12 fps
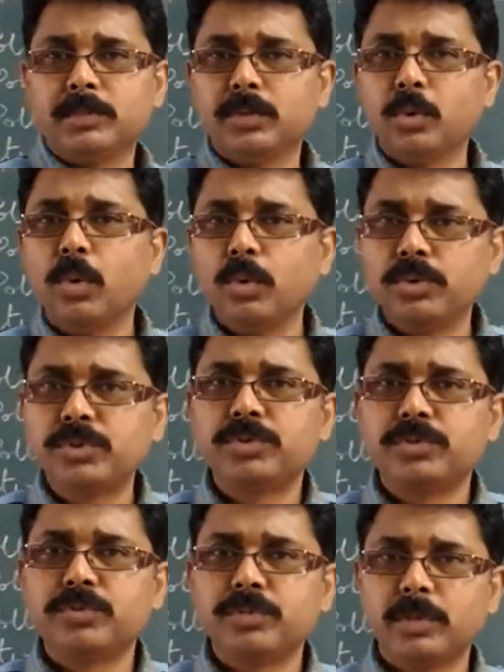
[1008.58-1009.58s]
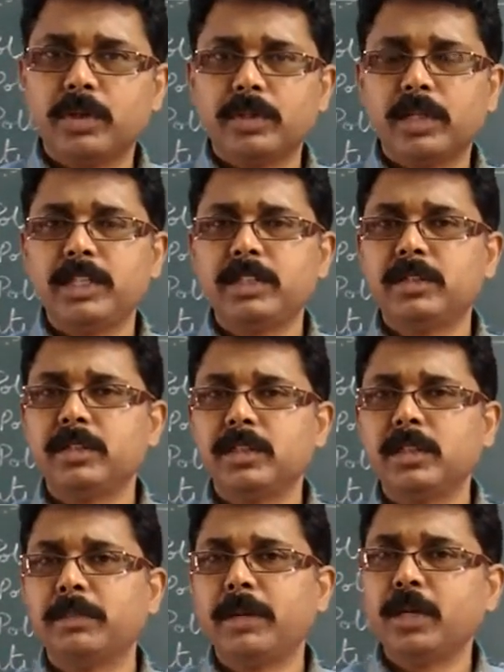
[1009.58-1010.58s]
roads, right,
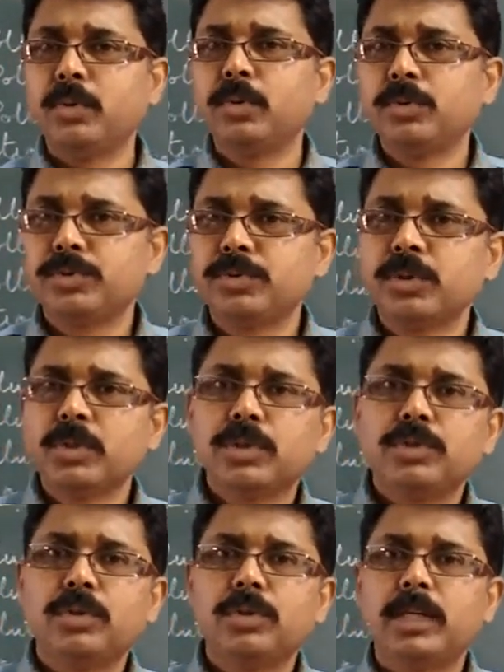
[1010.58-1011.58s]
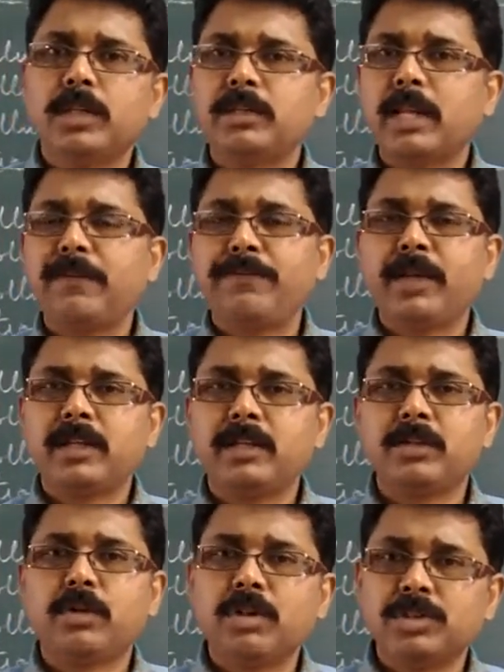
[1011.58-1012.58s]
nearby roads, so the
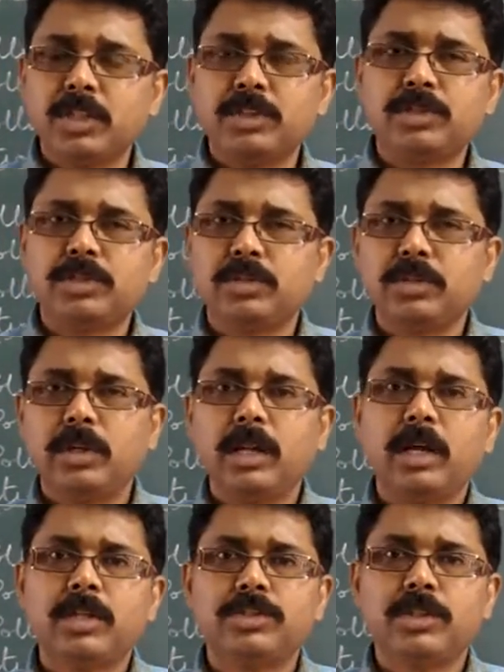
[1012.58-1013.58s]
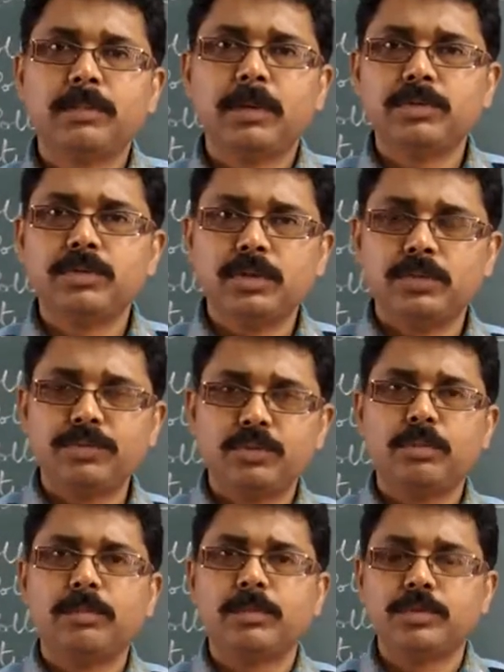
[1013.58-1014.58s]
traffic causes large amount of
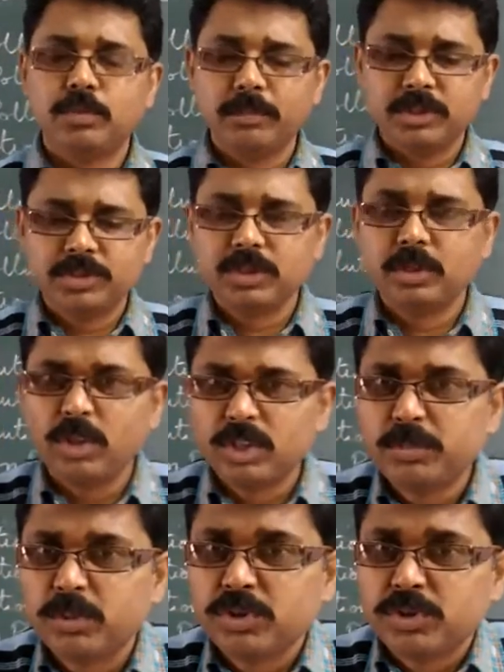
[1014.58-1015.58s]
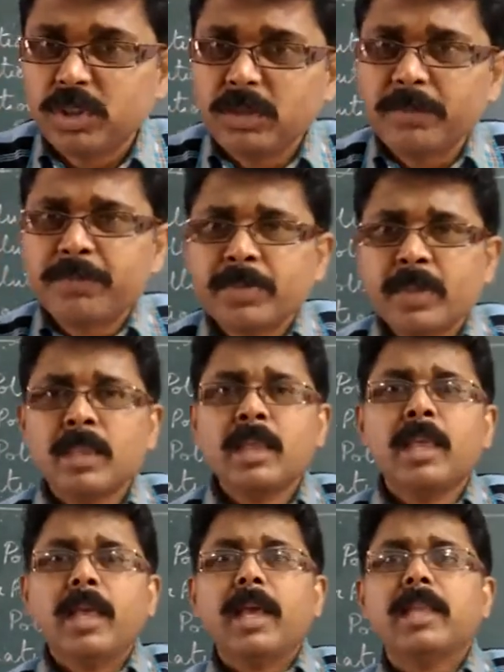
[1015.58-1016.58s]
so much noise pollution,
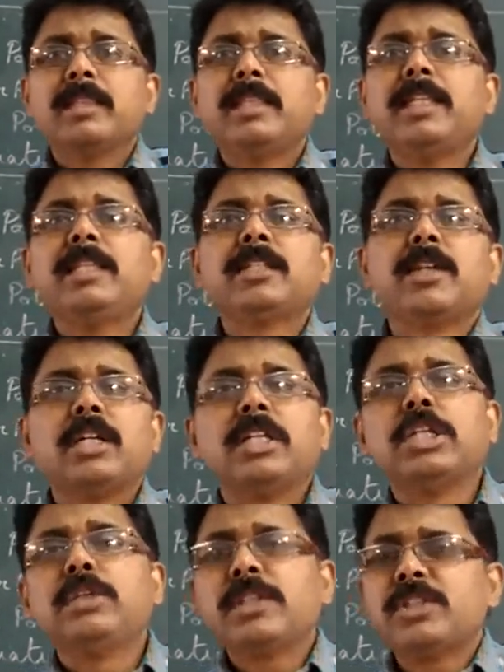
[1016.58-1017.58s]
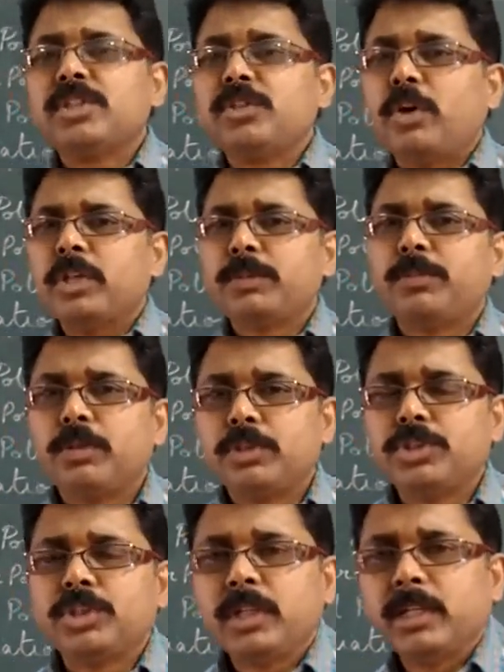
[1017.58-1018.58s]
and these continuous noise
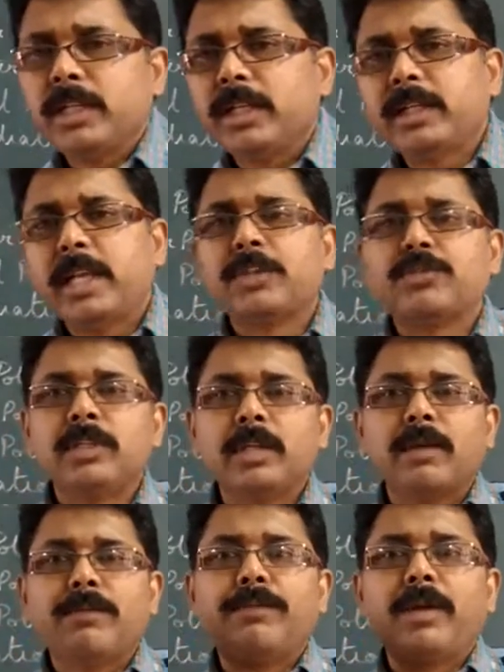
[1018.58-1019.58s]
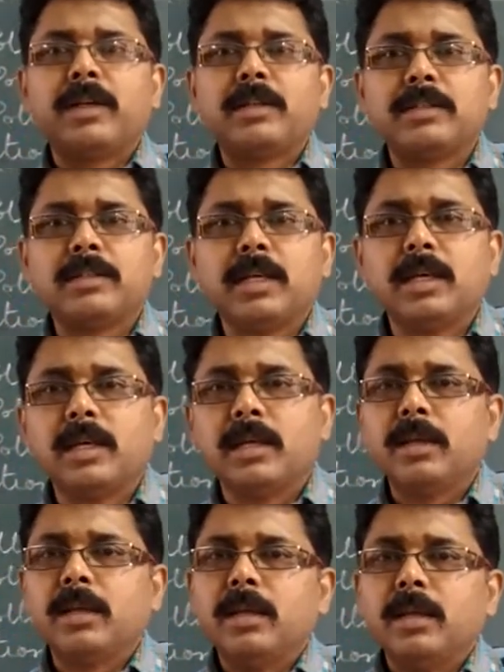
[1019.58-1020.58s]
pollution, it actually affects
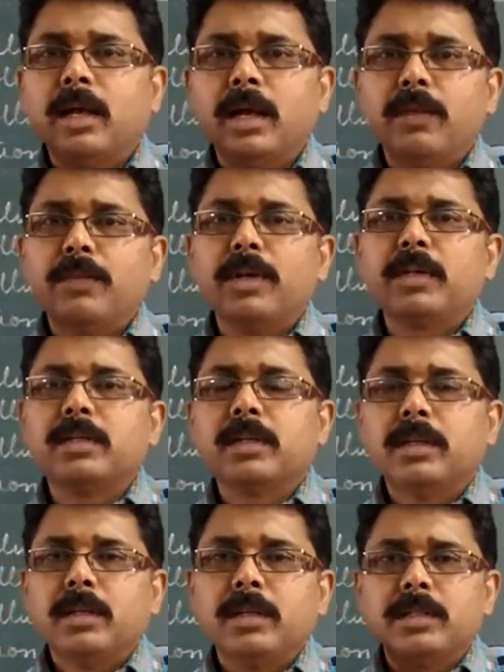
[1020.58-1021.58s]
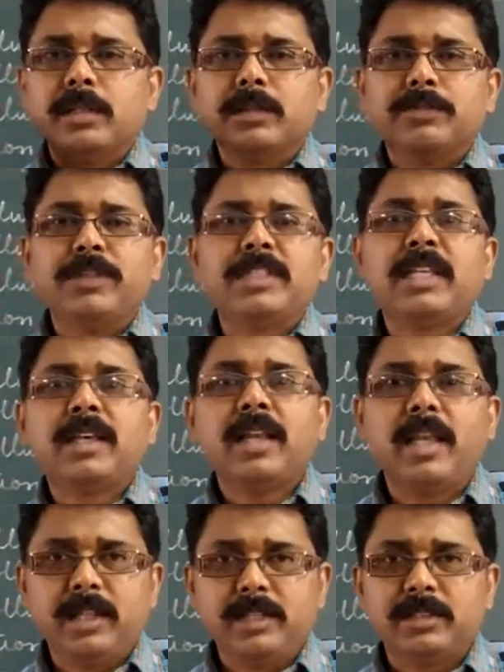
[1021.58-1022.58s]
our physical
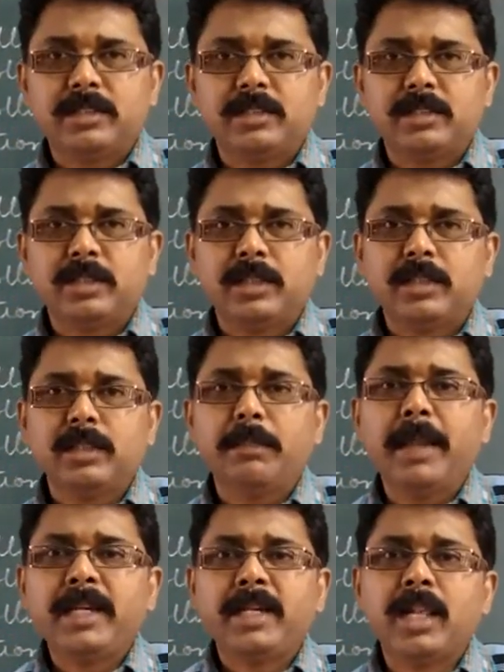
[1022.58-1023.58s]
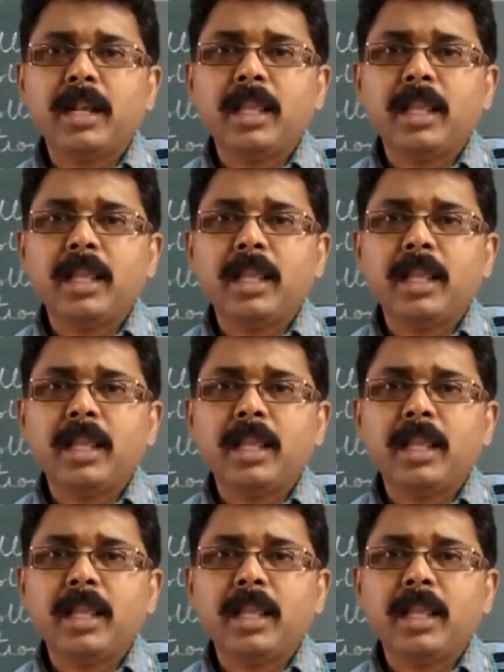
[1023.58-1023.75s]
health, the mental